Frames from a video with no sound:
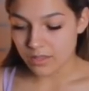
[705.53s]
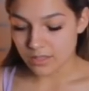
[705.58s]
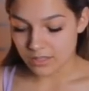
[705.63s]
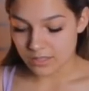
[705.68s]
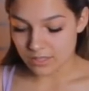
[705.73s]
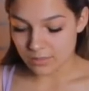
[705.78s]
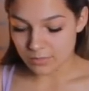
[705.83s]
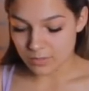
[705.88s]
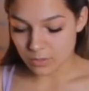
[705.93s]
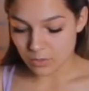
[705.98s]

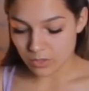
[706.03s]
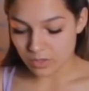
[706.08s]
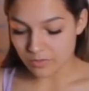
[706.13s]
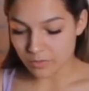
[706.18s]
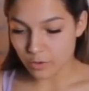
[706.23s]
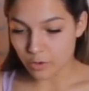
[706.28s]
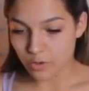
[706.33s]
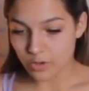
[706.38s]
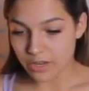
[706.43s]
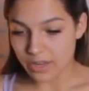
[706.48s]
some sort
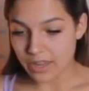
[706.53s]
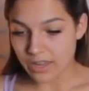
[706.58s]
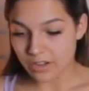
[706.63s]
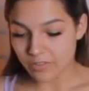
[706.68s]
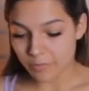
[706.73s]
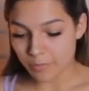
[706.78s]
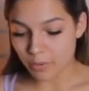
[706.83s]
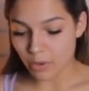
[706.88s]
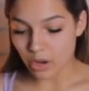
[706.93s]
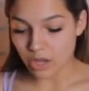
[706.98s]
of
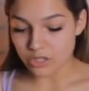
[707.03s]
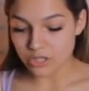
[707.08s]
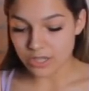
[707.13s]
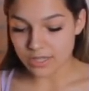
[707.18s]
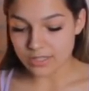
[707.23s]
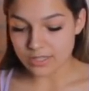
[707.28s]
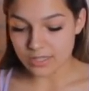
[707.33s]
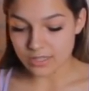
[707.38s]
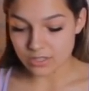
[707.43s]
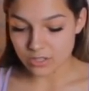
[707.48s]
creative
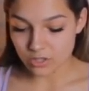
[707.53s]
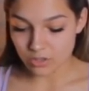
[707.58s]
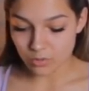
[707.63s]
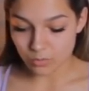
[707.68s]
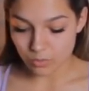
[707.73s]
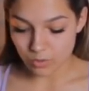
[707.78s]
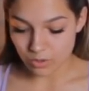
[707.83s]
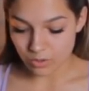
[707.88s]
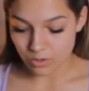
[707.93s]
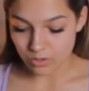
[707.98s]
project into
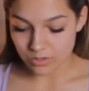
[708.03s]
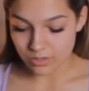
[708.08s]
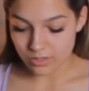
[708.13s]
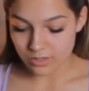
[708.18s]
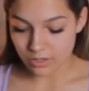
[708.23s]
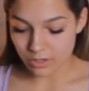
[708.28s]
the world.